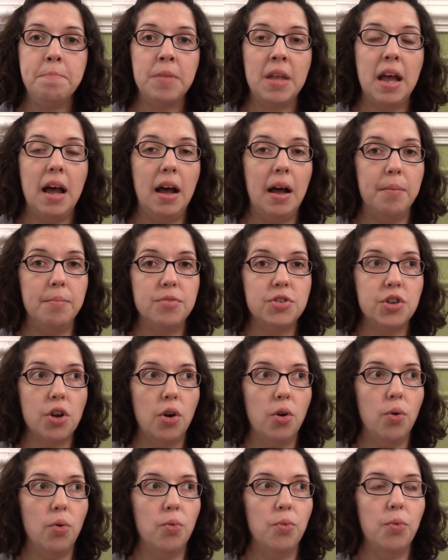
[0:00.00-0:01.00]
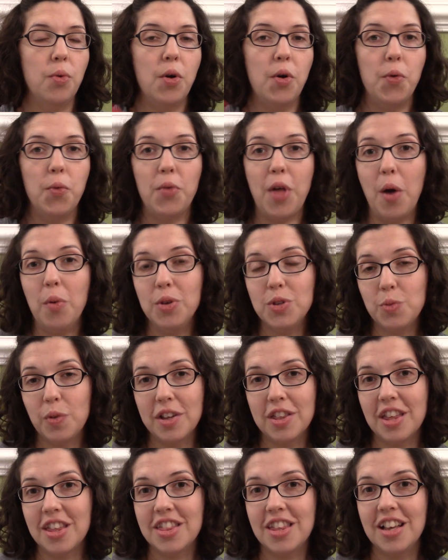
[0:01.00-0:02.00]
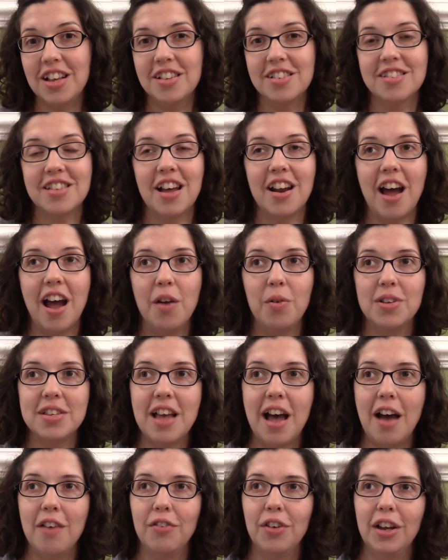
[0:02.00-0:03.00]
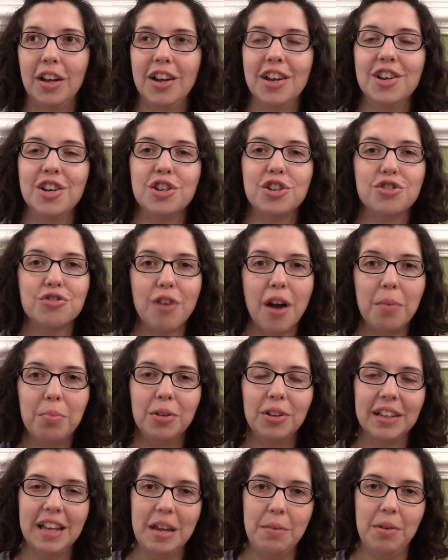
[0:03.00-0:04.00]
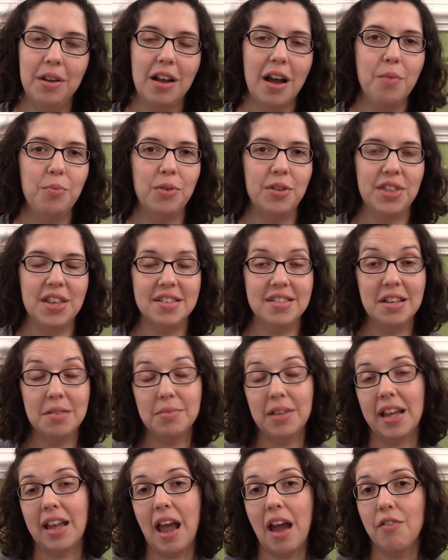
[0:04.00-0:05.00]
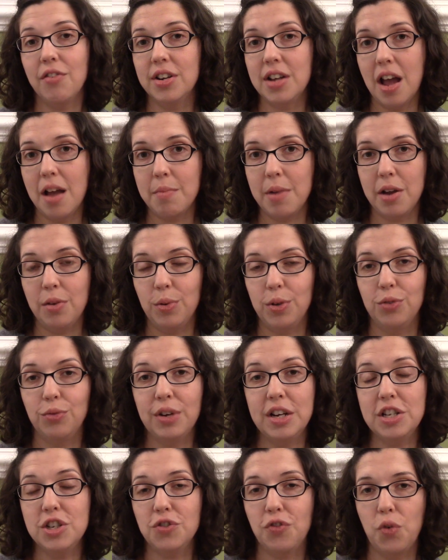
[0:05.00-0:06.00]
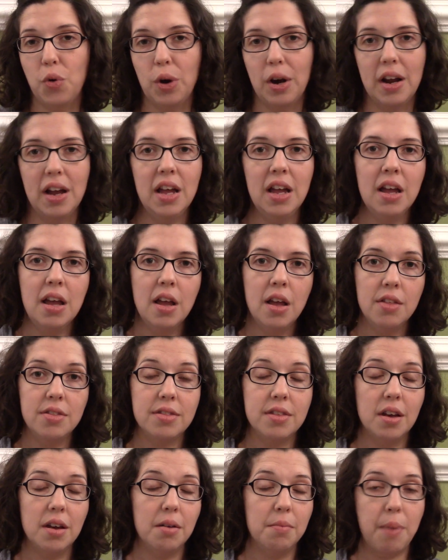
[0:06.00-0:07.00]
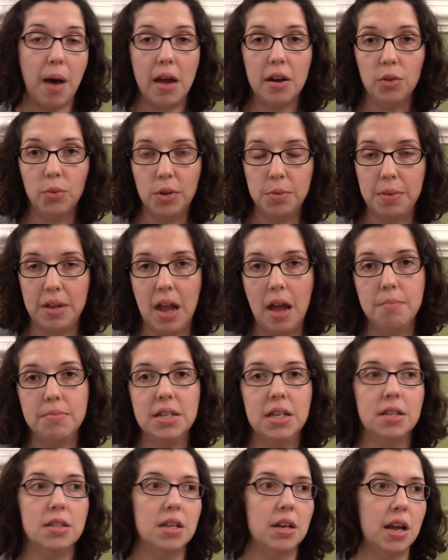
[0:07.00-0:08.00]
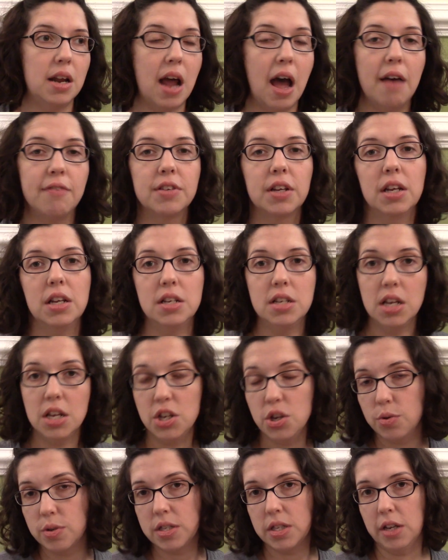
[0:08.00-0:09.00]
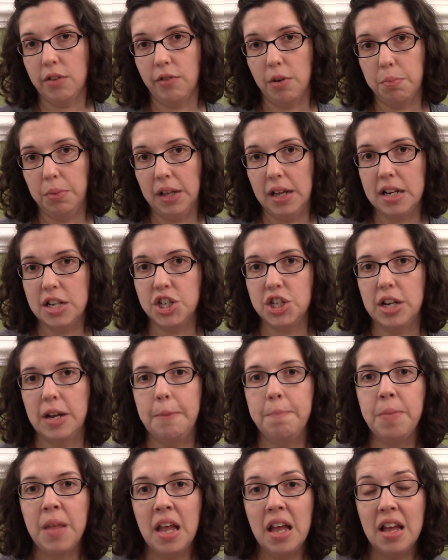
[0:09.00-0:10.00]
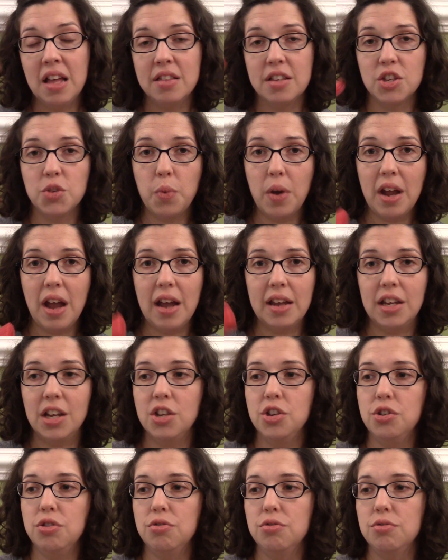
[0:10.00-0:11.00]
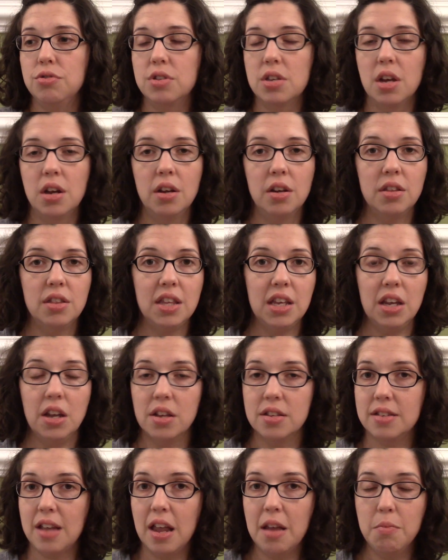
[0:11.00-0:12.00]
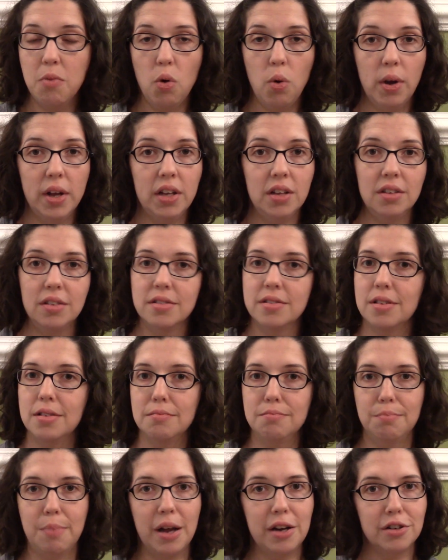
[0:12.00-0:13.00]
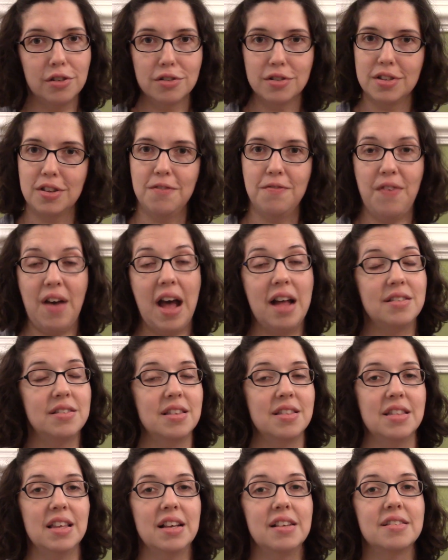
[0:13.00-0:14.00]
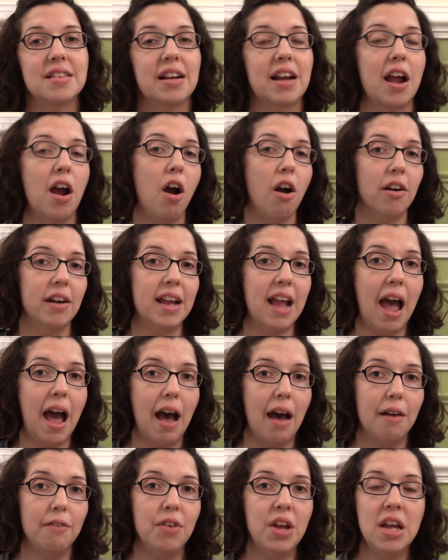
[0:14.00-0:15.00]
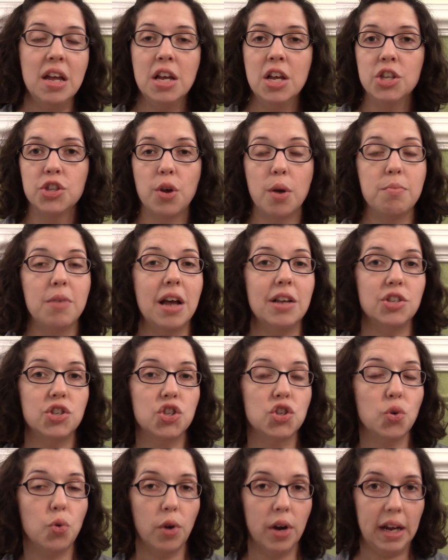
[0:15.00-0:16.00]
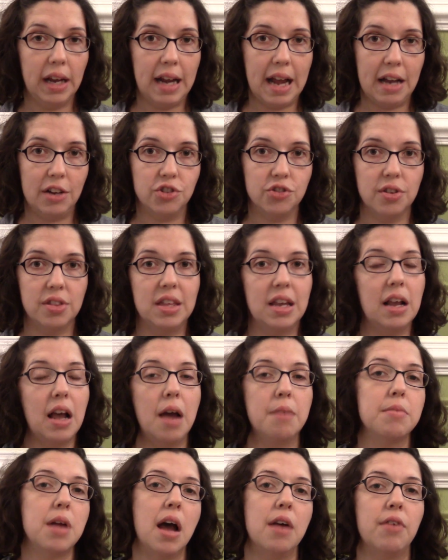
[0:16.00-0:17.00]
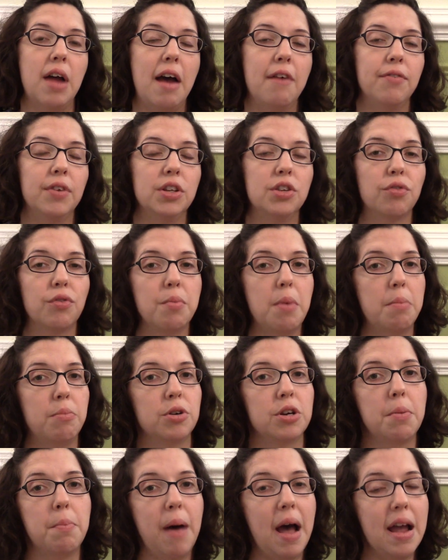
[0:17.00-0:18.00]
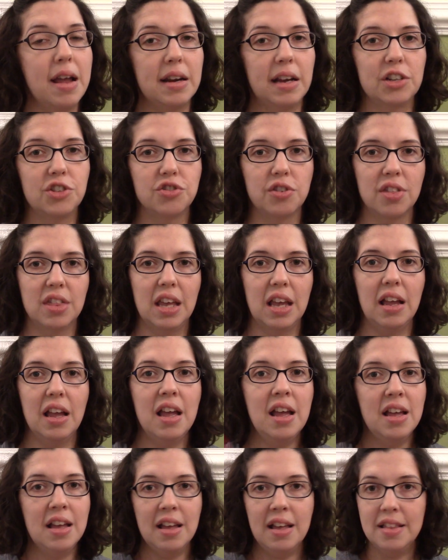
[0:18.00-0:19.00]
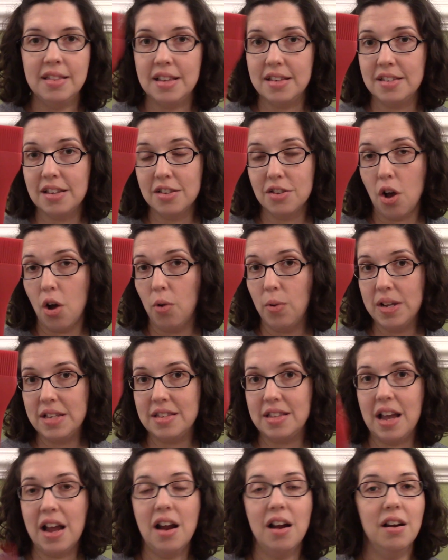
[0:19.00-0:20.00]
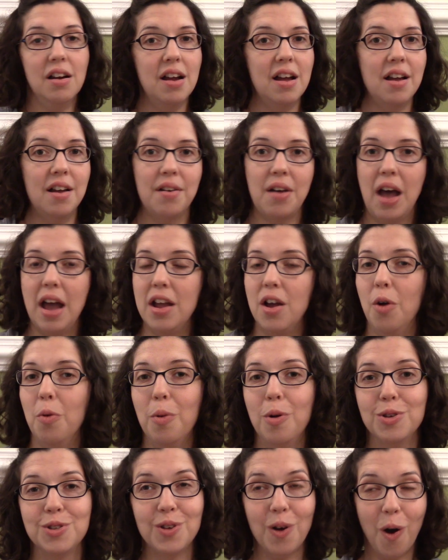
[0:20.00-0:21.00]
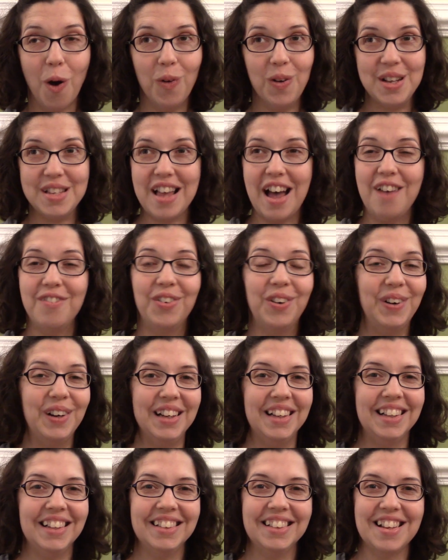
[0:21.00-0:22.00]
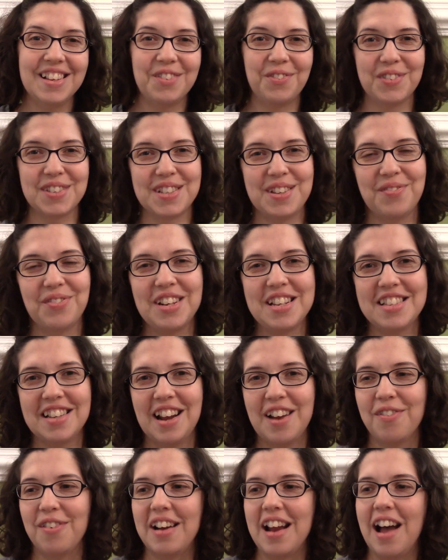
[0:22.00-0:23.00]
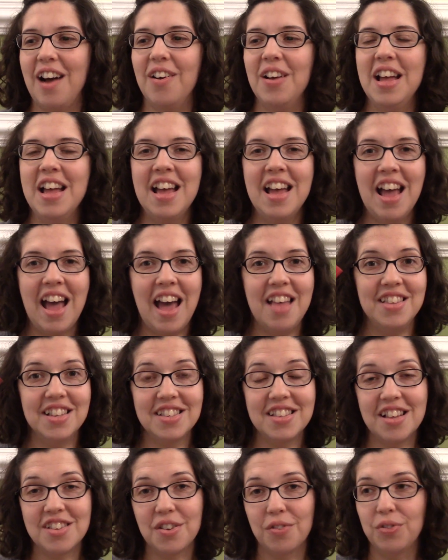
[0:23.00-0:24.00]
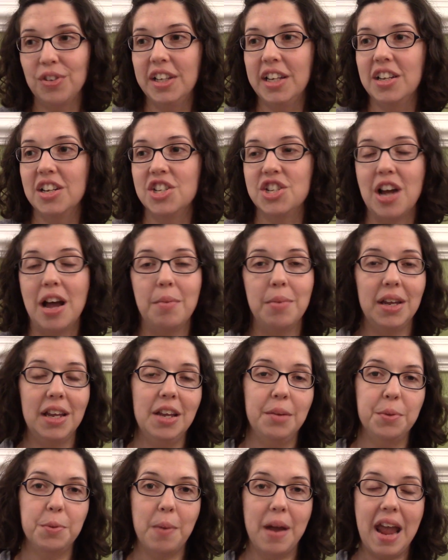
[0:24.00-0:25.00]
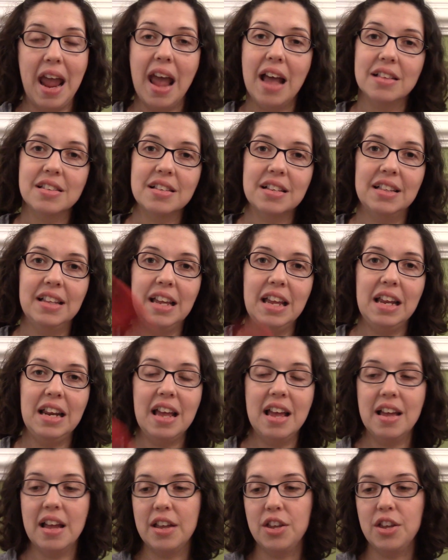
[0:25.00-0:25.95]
So that was one of the things that I was having trouble keeping up with. It seemed like every time I would reach for it, the bottle would be empty, and then I'd have to continuously replenish it. This way I can use the same oils and butters and fats and things that I already have, so I'm not storing an extra thing. I'm not having to remember to buy an extra thing. This is always there. I almost always have oil unless for some reason I run out. And this does a really good job. It keeps my hands clean.